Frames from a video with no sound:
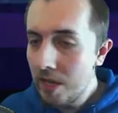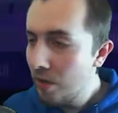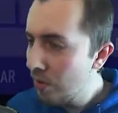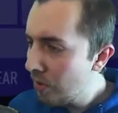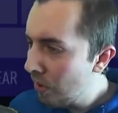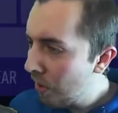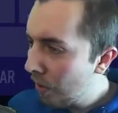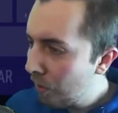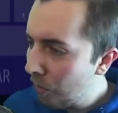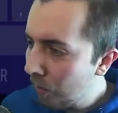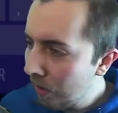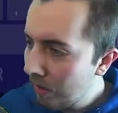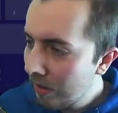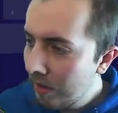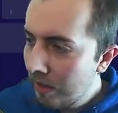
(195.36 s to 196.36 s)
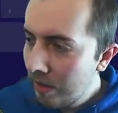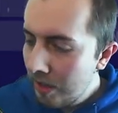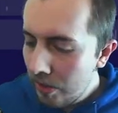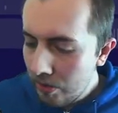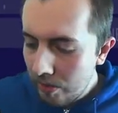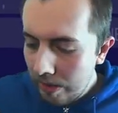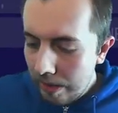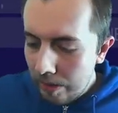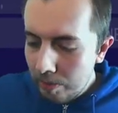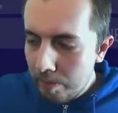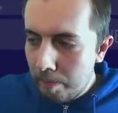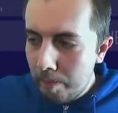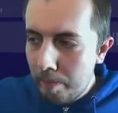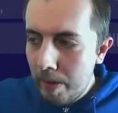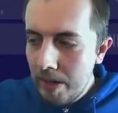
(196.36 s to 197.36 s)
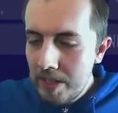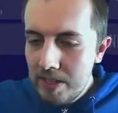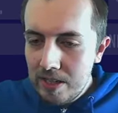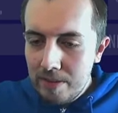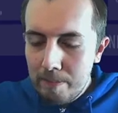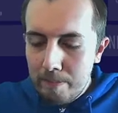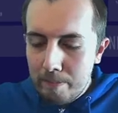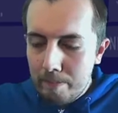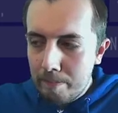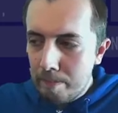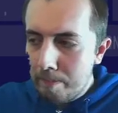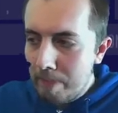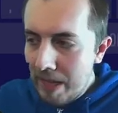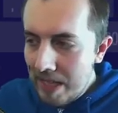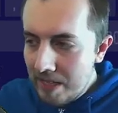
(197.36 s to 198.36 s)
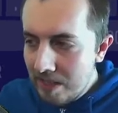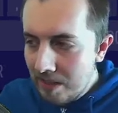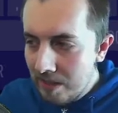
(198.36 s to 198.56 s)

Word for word: not. What? You're not allowed Biter bit?